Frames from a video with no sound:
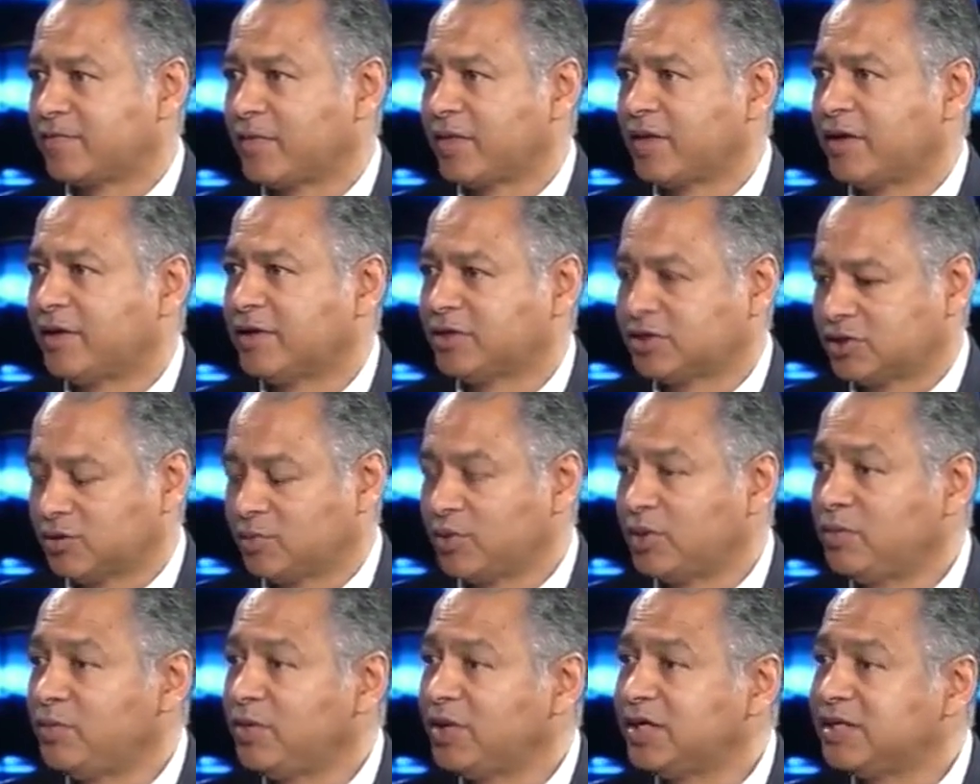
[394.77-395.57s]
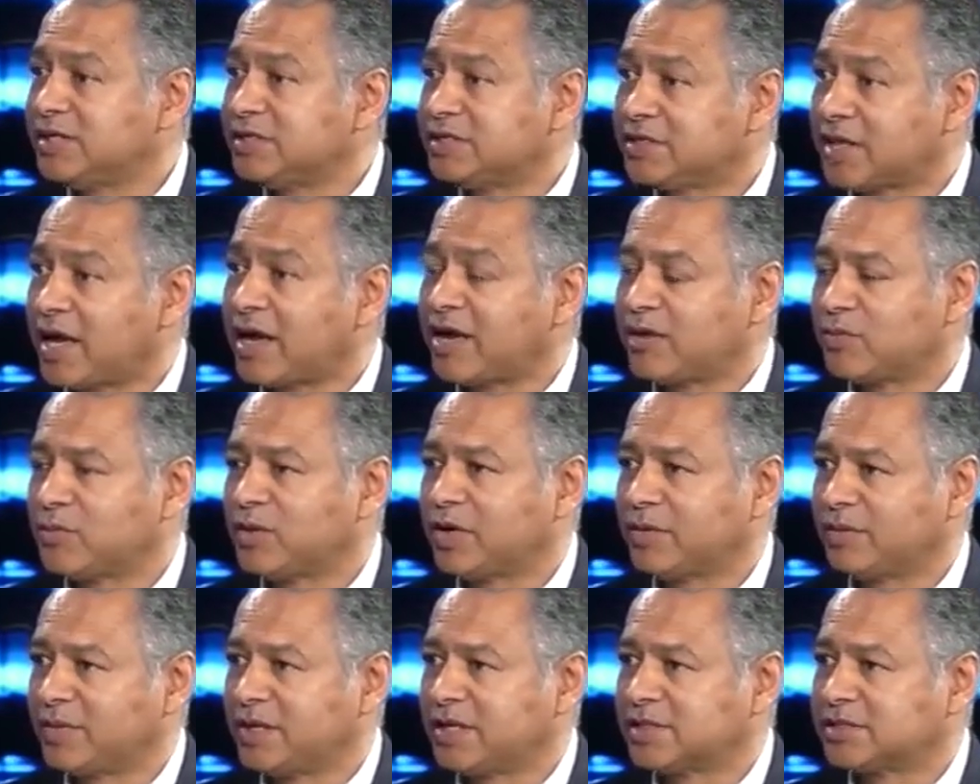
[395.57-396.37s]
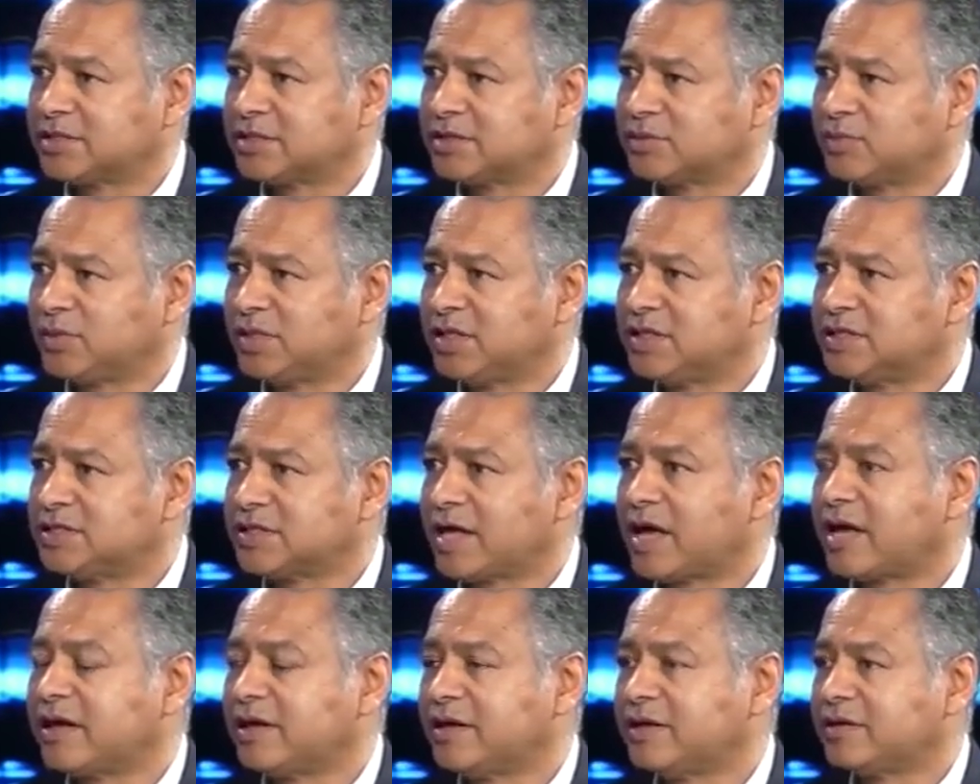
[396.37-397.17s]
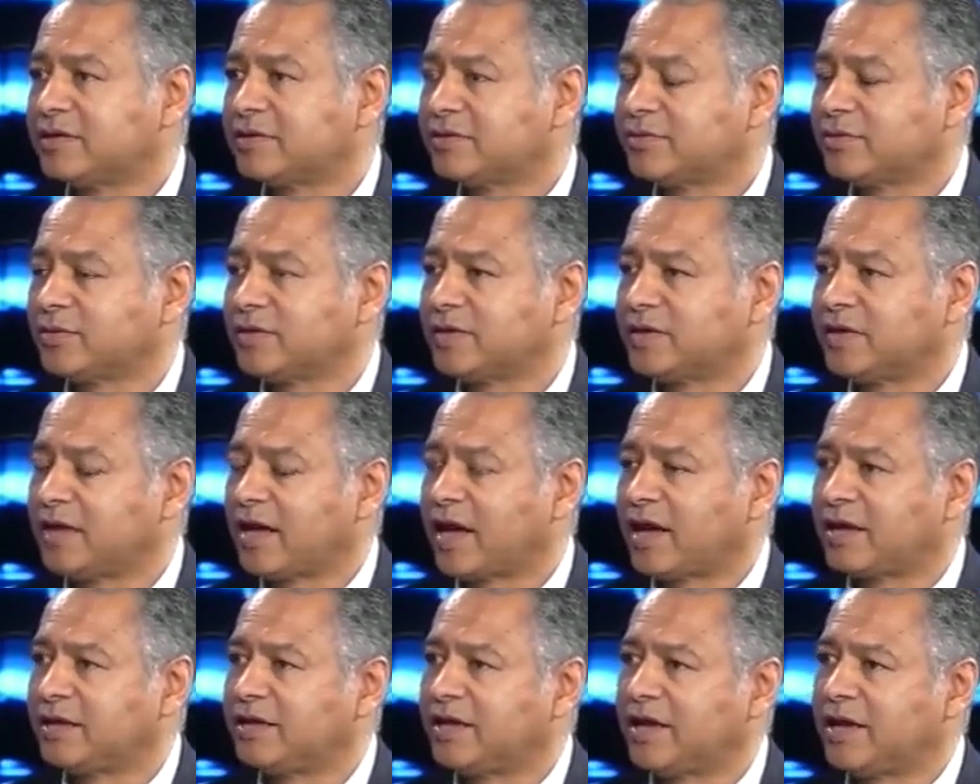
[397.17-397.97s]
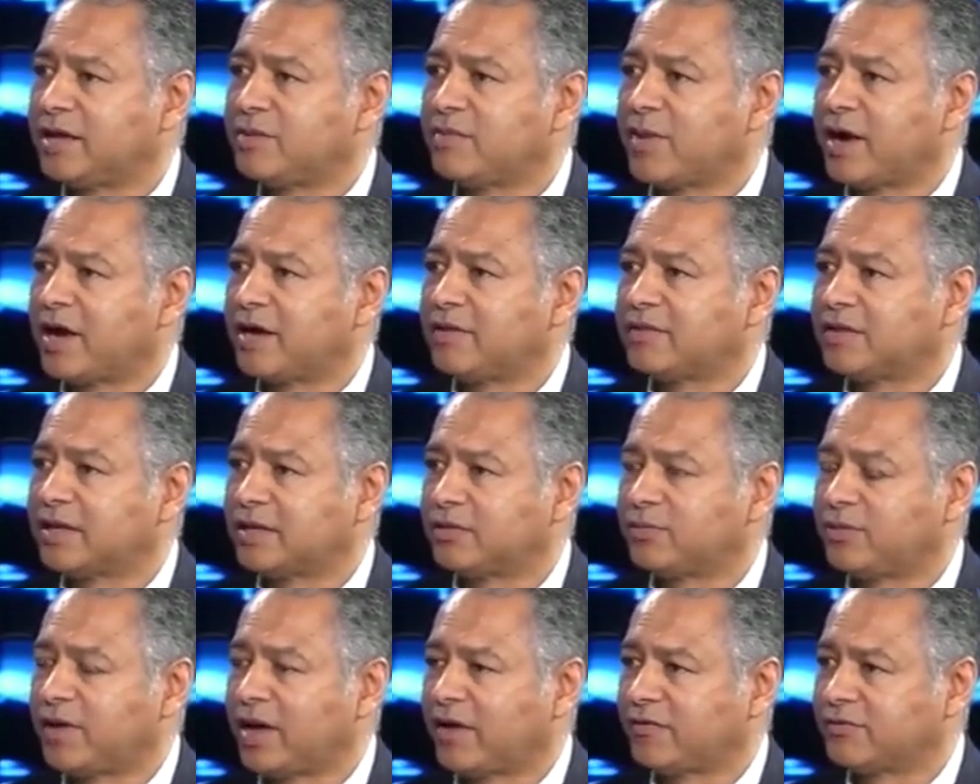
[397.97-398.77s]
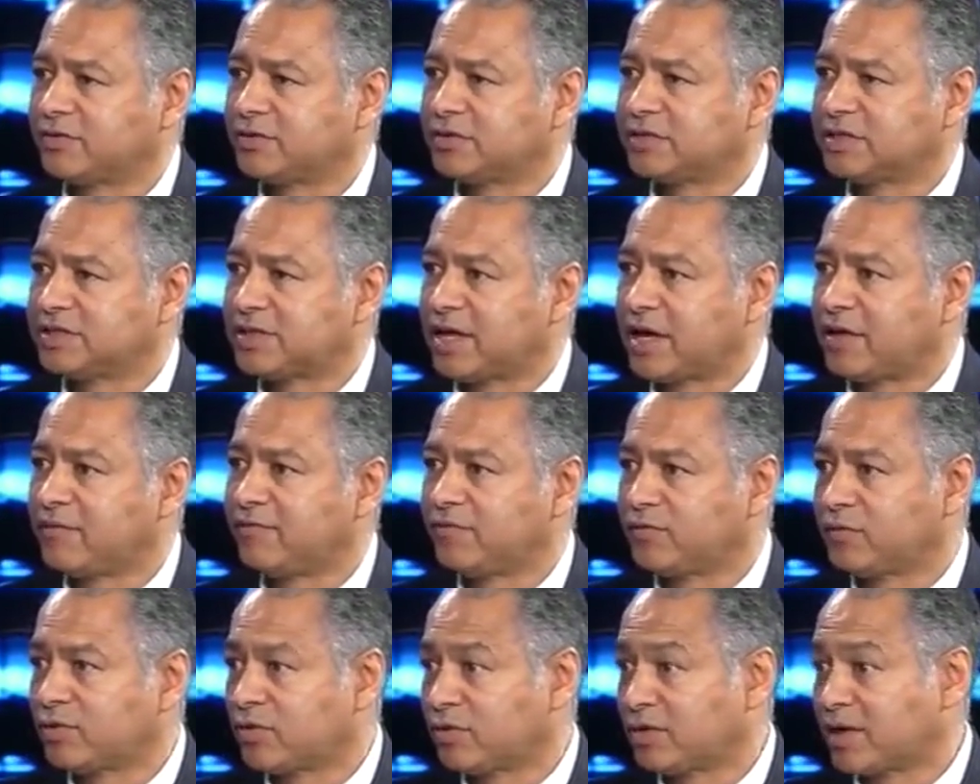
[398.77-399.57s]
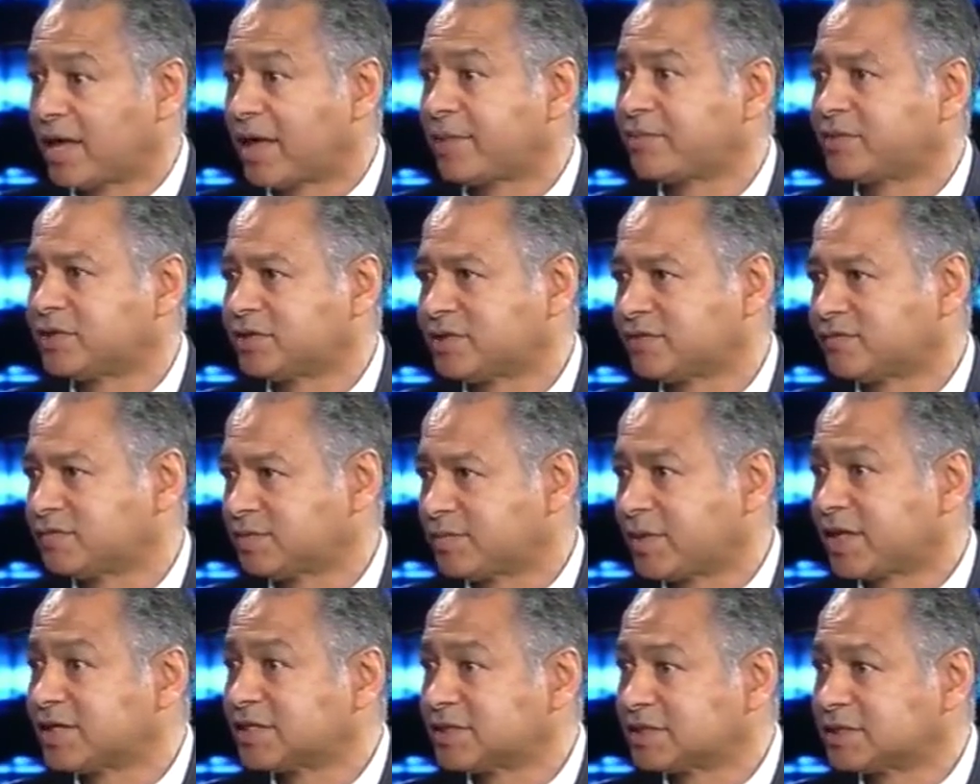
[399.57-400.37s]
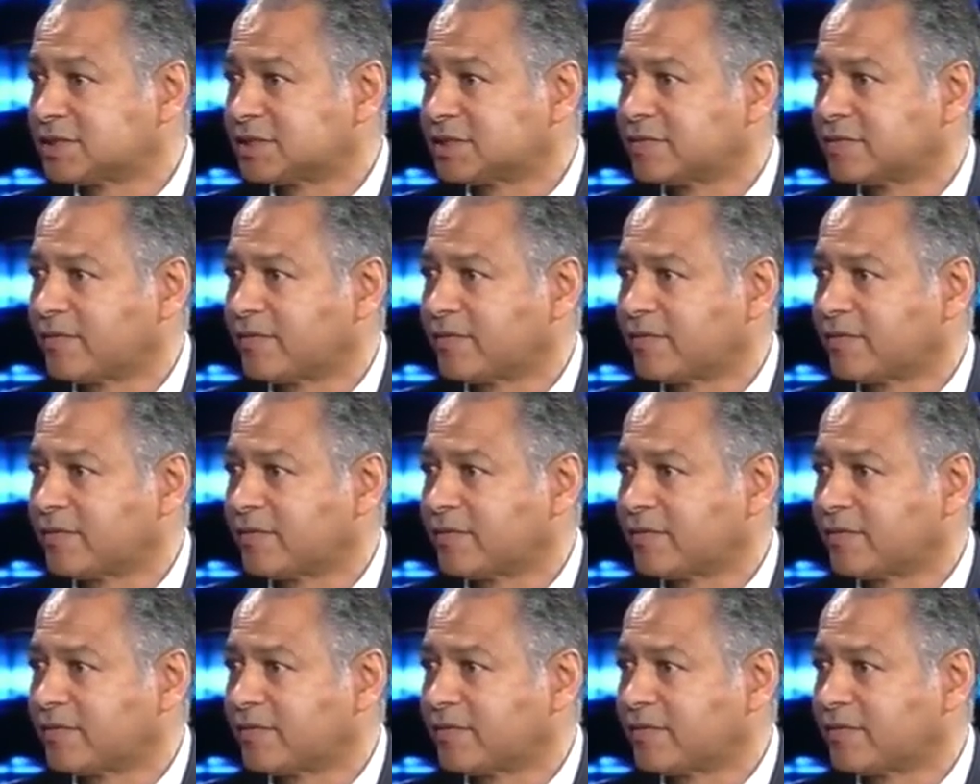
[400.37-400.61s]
So when we design workplaces, we design it with the idea in mind that we have to design for collaborative spaces,